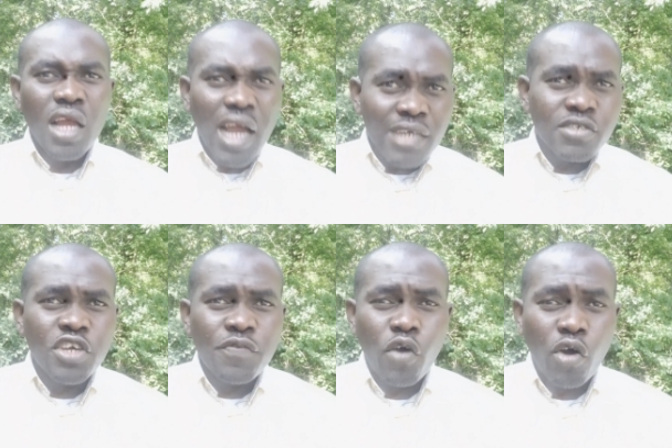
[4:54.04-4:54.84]
And
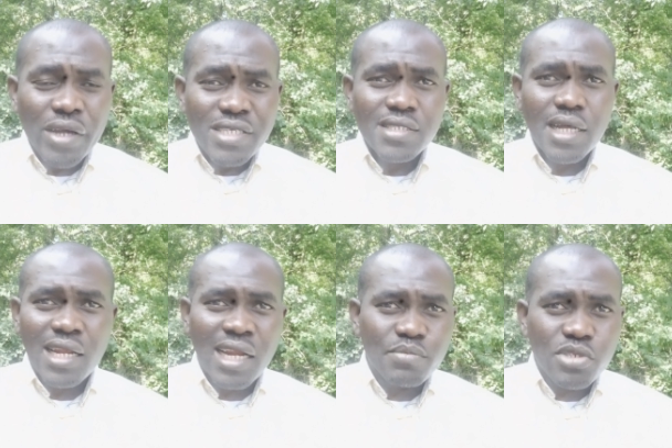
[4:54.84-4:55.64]
if you already start
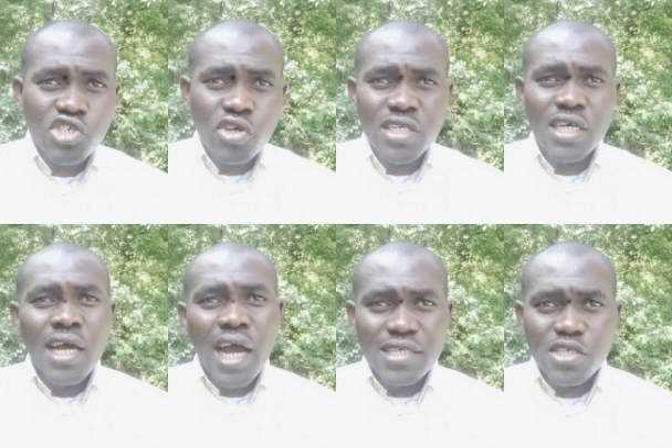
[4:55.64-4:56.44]
an admission
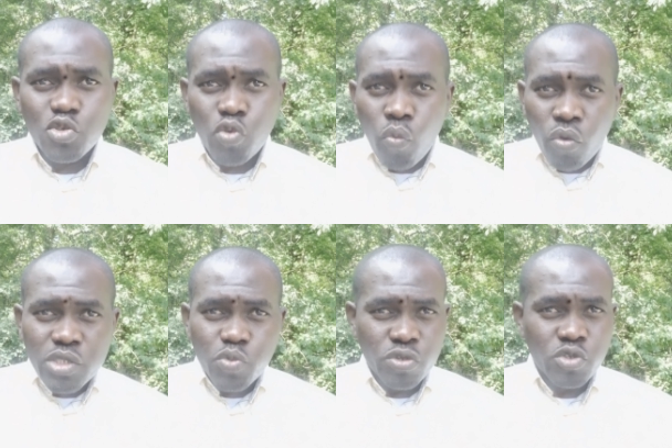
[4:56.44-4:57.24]
and the school
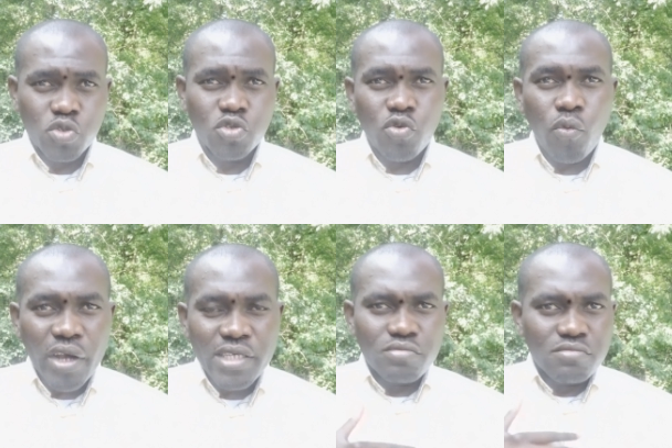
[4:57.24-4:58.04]
wants you to do
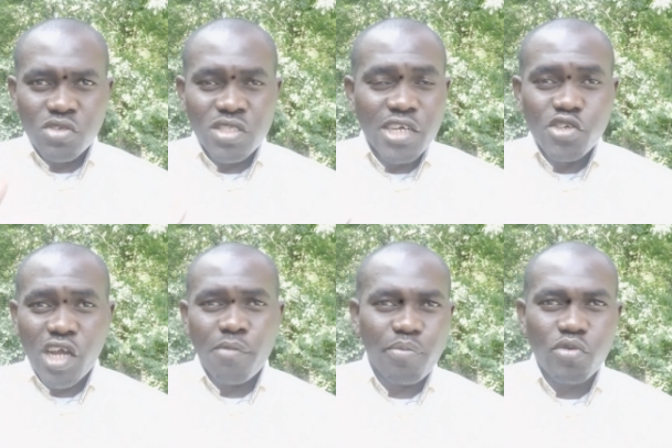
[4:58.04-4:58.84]
WES, then you
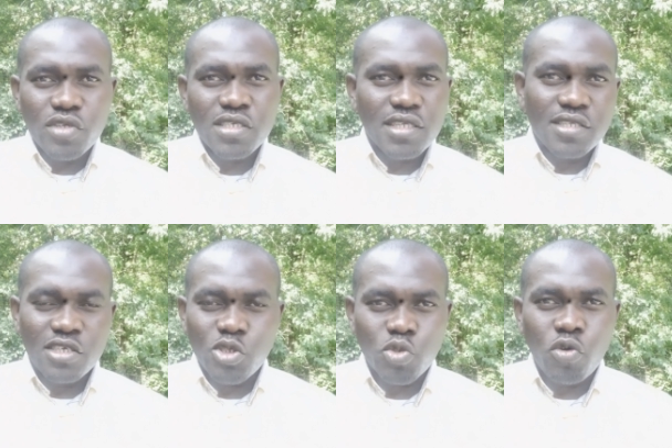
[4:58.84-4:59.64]
can put
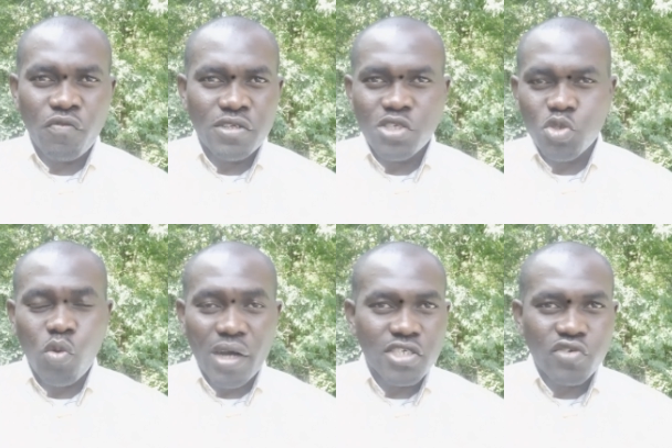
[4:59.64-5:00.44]
the
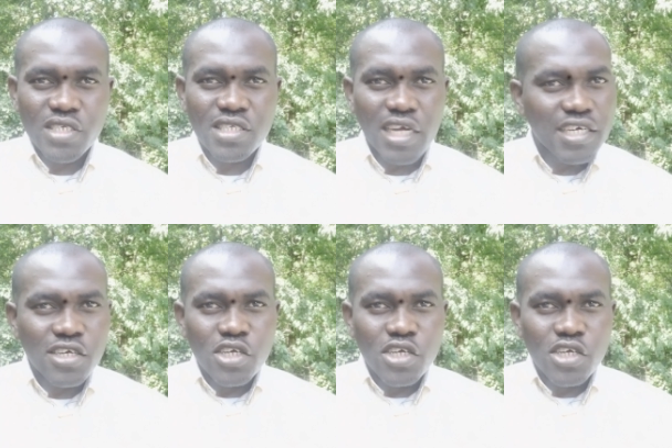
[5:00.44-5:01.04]
school address there.